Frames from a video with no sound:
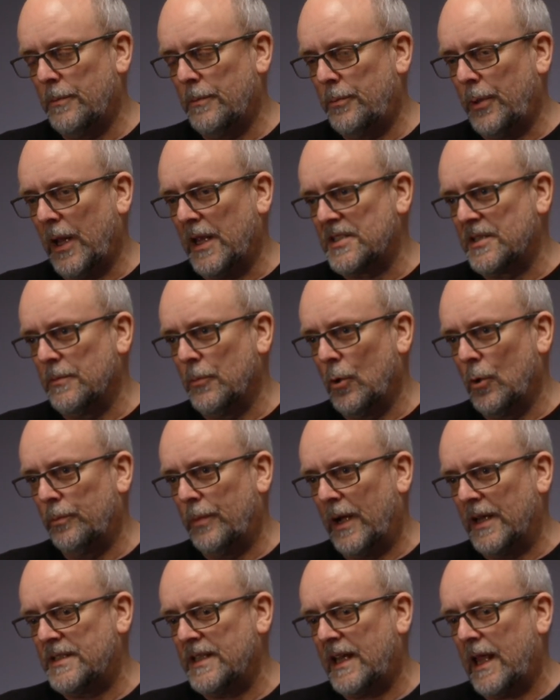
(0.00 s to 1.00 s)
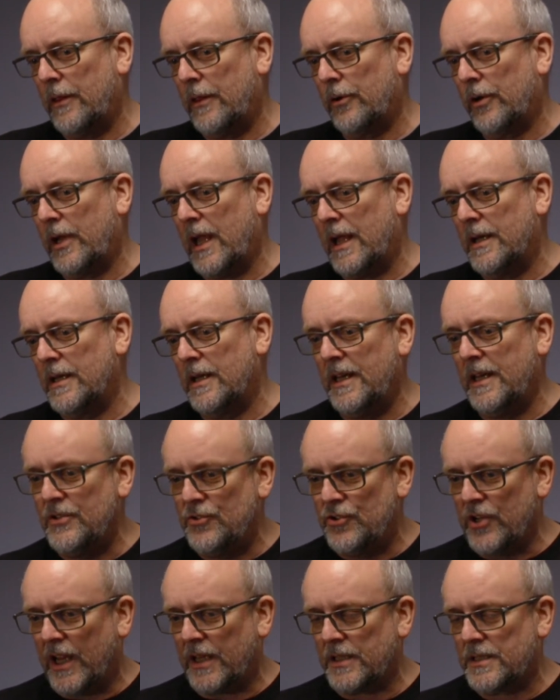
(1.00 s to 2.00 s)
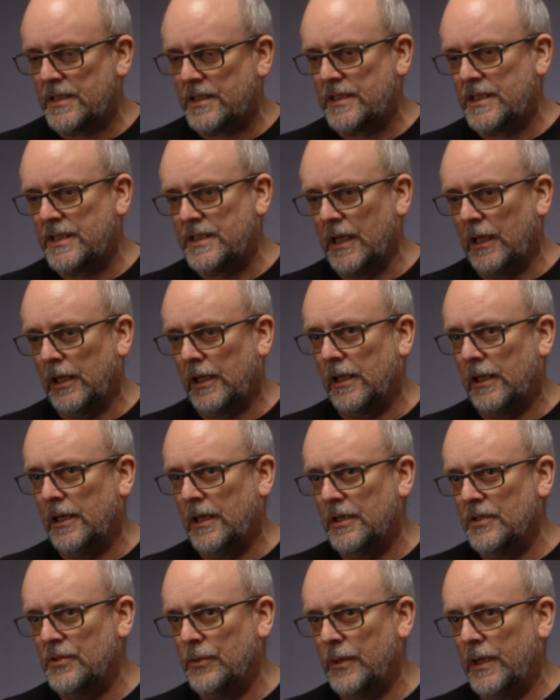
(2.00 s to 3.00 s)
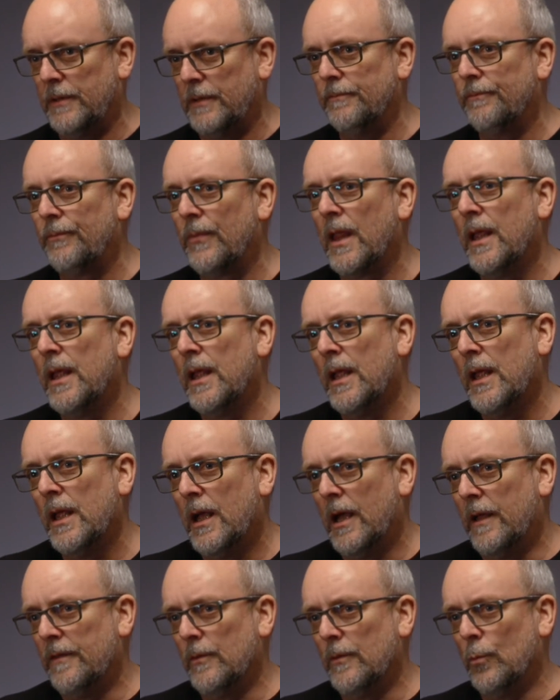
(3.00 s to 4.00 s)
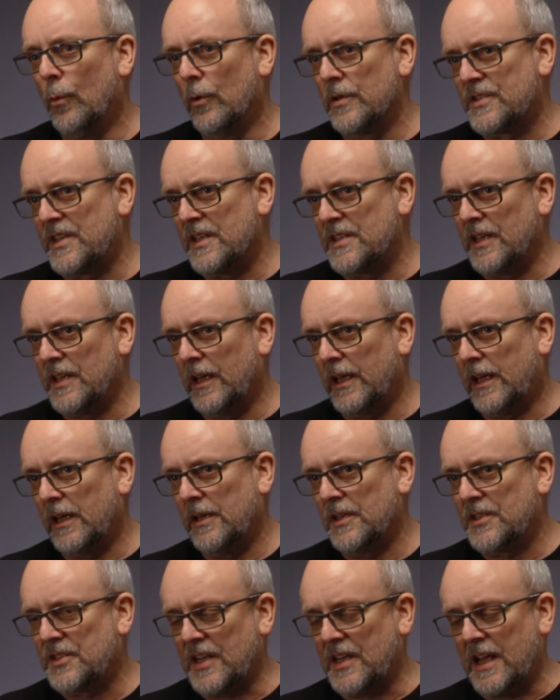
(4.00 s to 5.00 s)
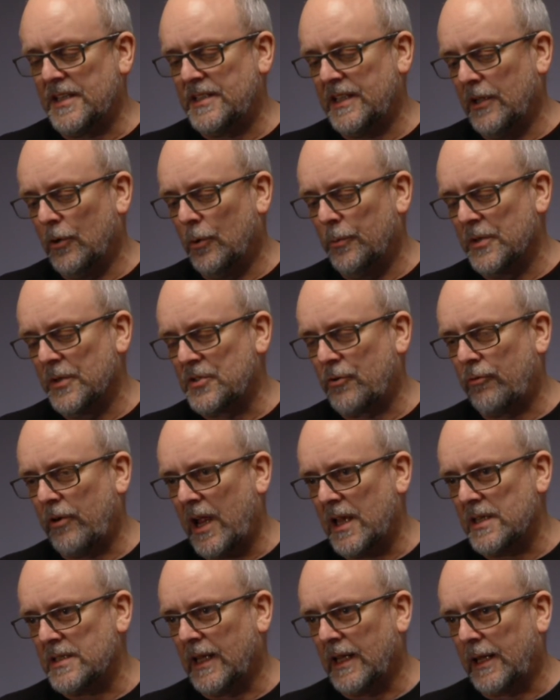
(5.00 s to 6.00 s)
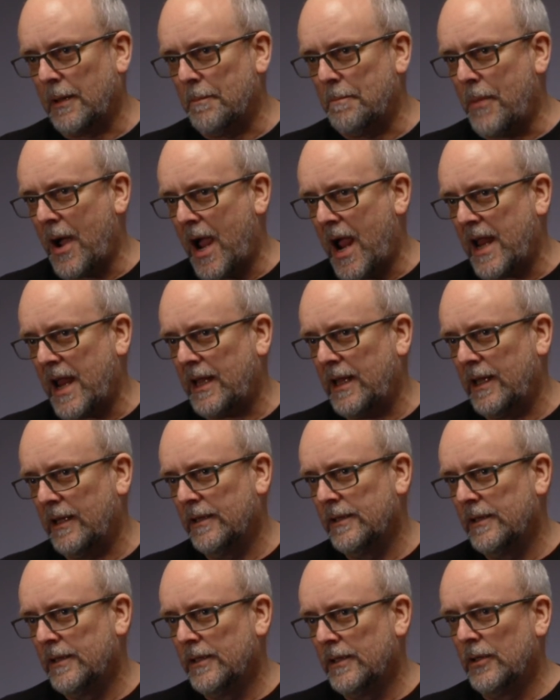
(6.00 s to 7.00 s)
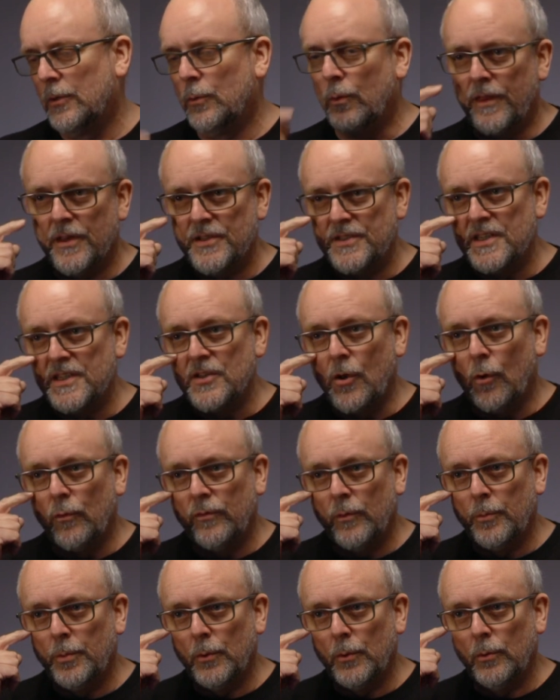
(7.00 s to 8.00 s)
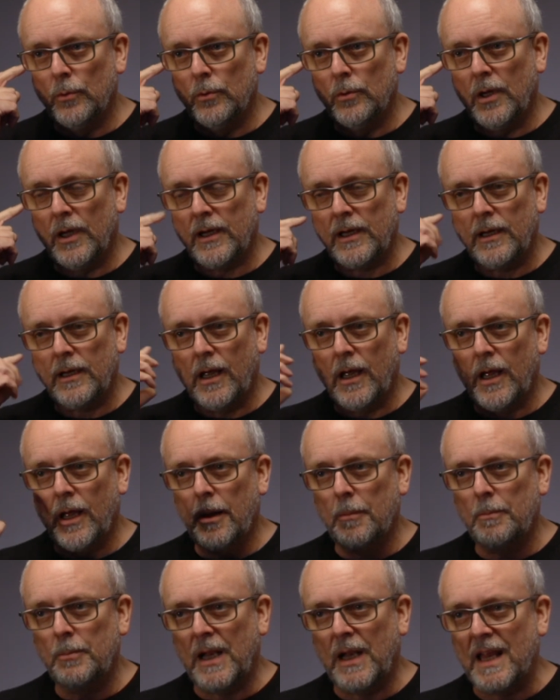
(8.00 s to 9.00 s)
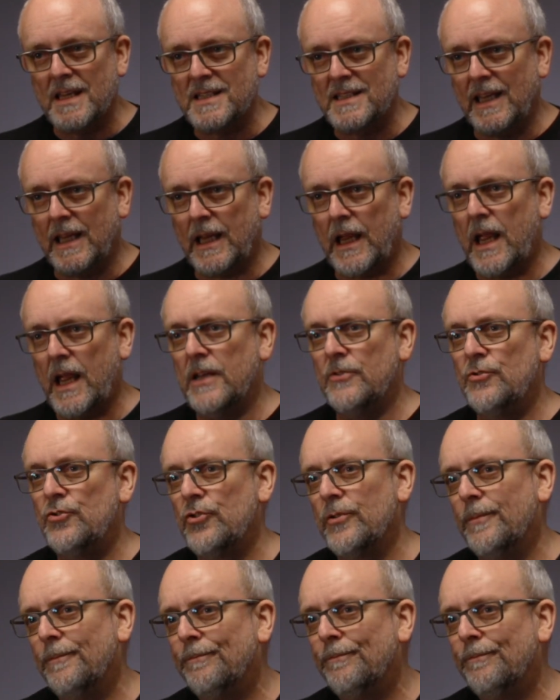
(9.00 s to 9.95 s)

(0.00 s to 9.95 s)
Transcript: place the mold back together again, and inject silicon into it. And that once the silicon is set, it almost creates like a bag with a dissolvable plastic edge.